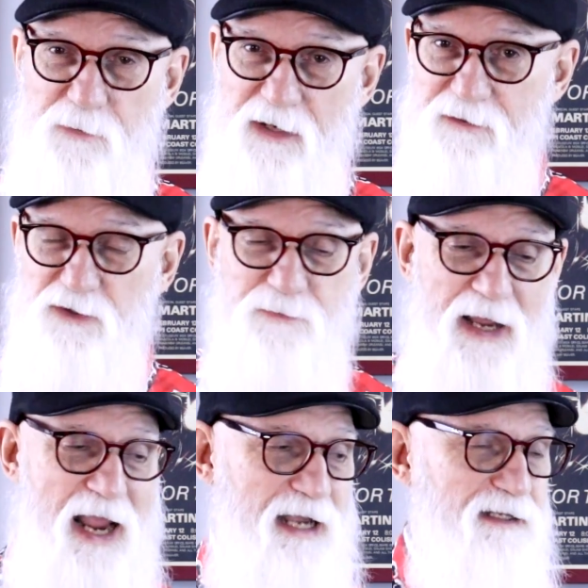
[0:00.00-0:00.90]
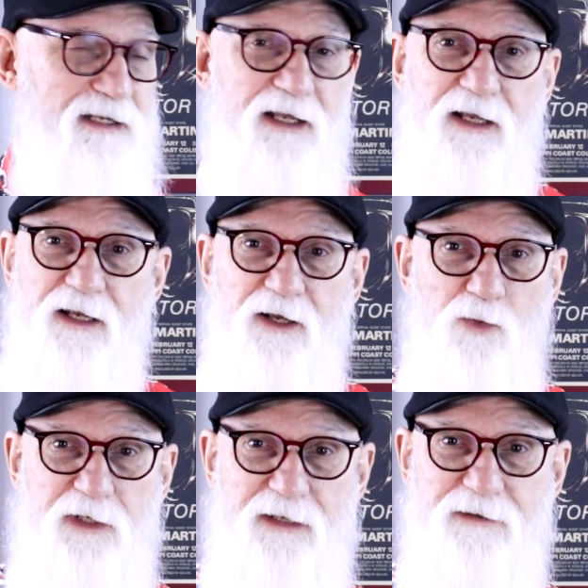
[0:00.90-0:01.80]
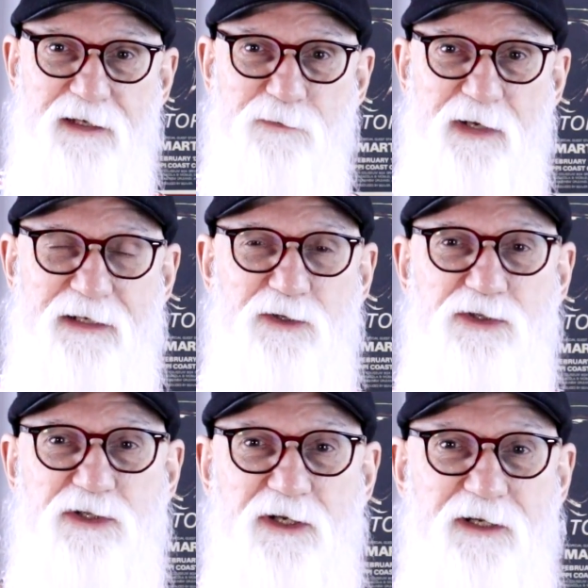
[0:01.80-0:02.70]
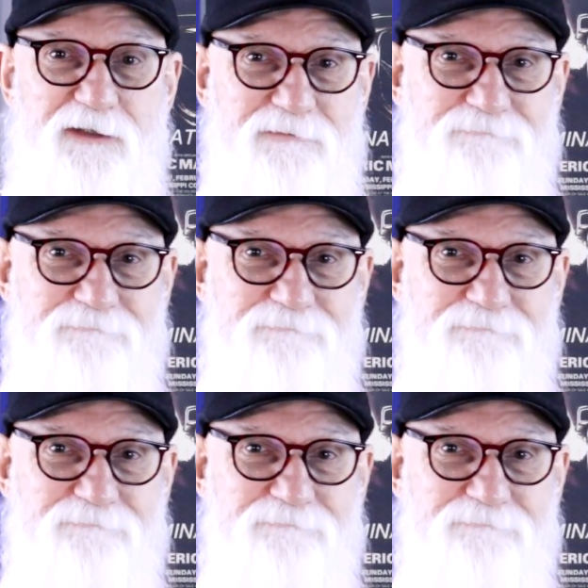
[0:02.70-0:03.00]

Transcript: about those bags, what do you think of my new shirt?